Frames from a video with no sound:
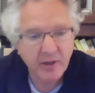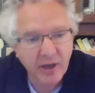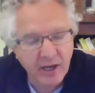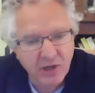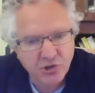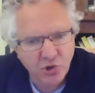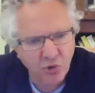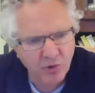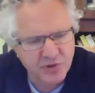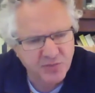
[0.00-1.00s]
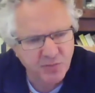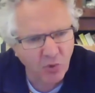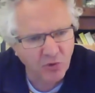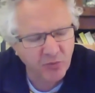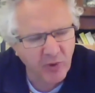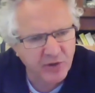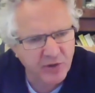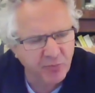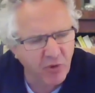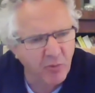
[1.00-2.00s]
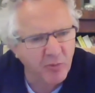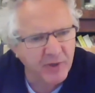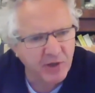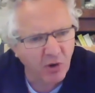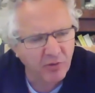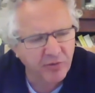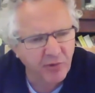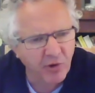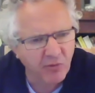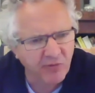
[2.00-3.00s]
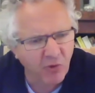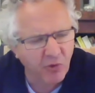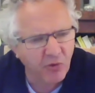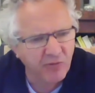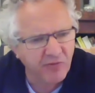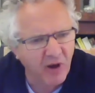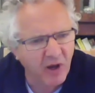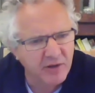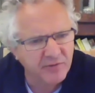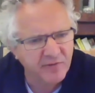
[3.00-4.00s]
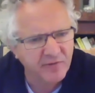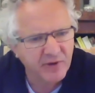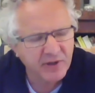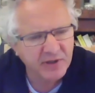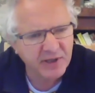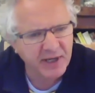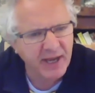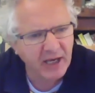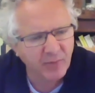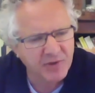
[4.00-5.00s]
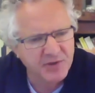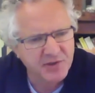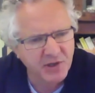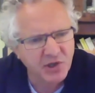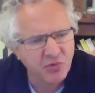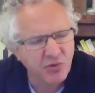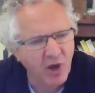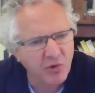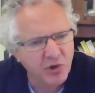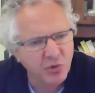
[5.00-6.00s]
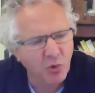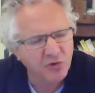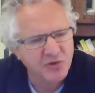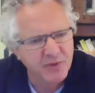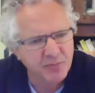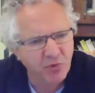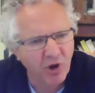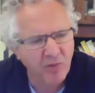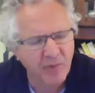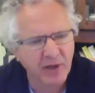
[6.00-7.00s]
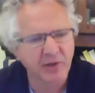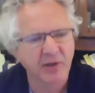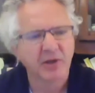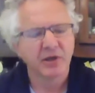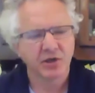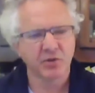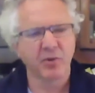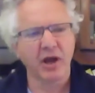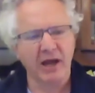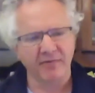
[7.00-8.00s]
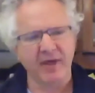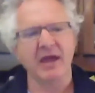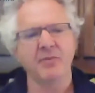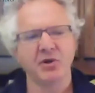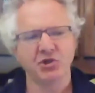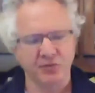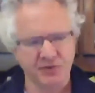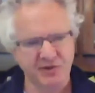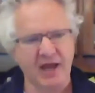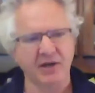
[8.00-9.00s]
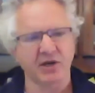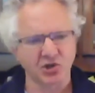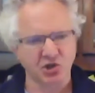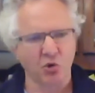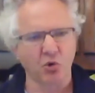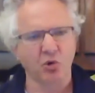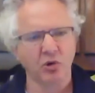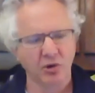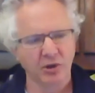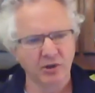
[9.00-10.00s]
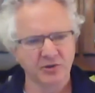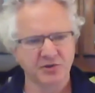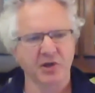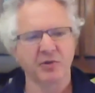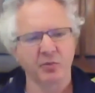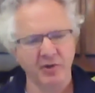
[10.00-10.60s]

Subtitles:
endurance sports, where you've probably got 3 or 4 or 5 key elements that you want to be priming. And you might have that image of standing tall so that with